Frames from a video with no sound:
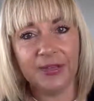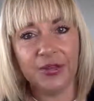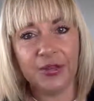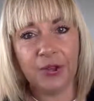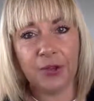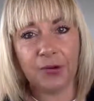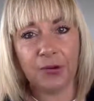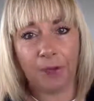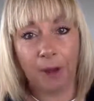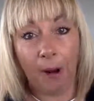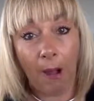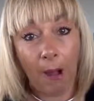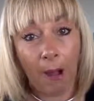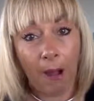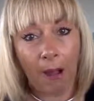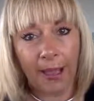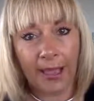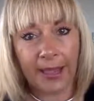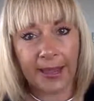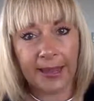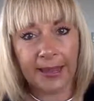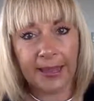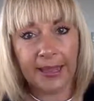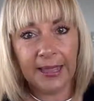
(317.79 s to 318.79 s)
you
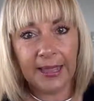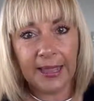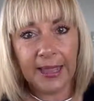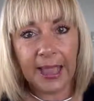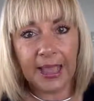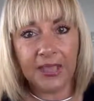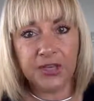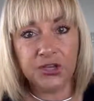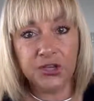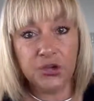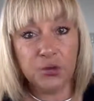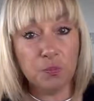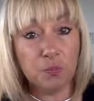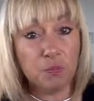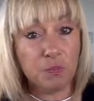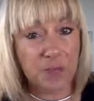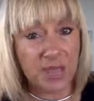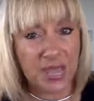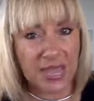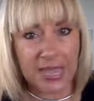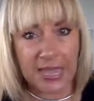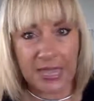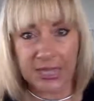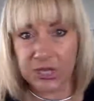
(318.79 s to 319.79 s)
cry and you
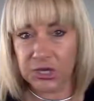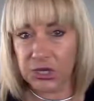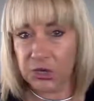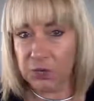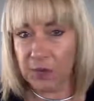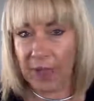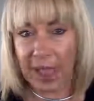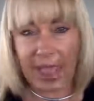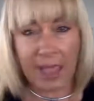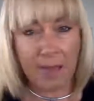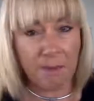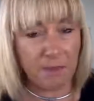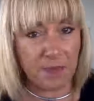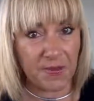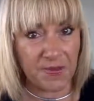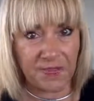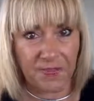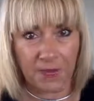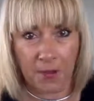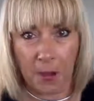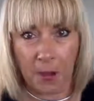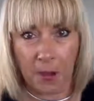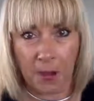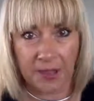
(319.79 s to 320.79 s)
be and you
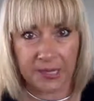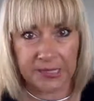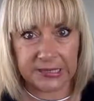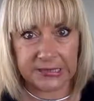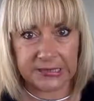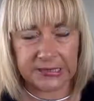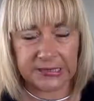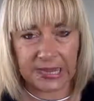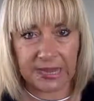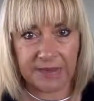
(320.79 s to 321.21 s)
empathize.